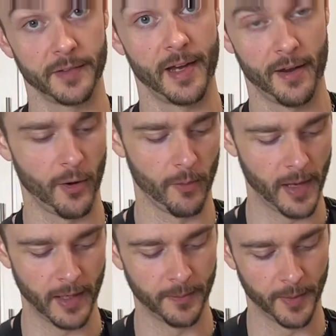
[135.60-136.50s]
not
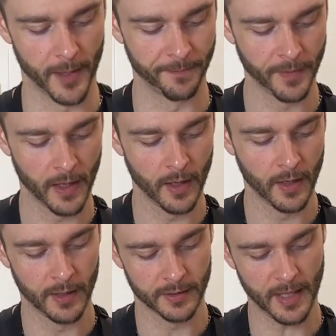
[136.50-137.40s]
homemade, but
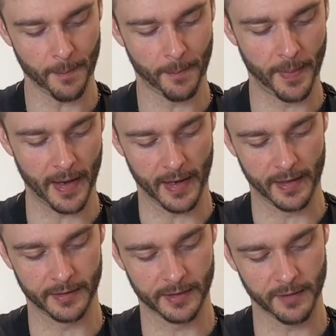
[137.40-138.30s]
it's not bad.
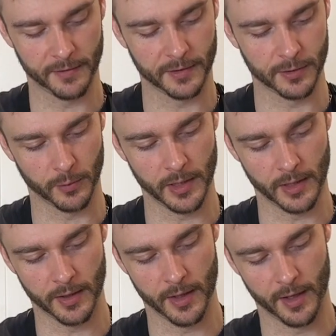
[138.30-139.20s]
It's definitely sweet
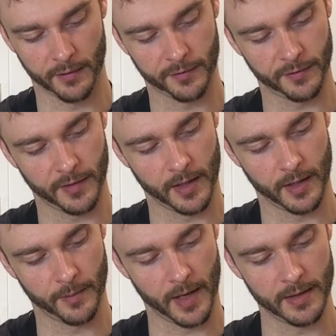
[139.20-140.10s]
enough.
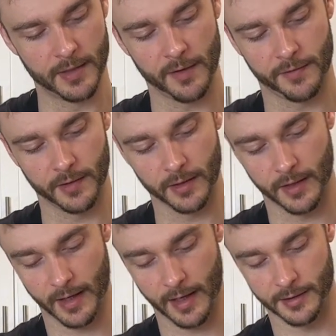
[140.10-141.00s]
I'm definitely
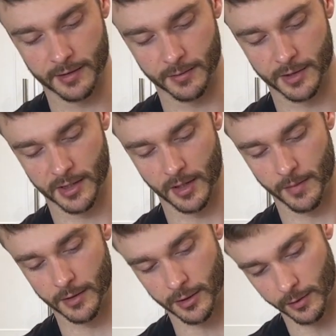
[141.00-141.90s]
gonna add some
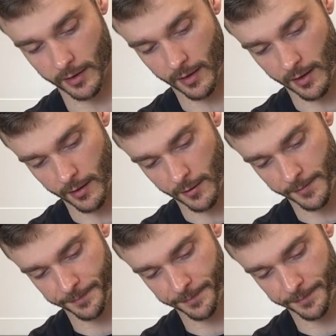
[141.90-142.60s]
cinnamon to it though.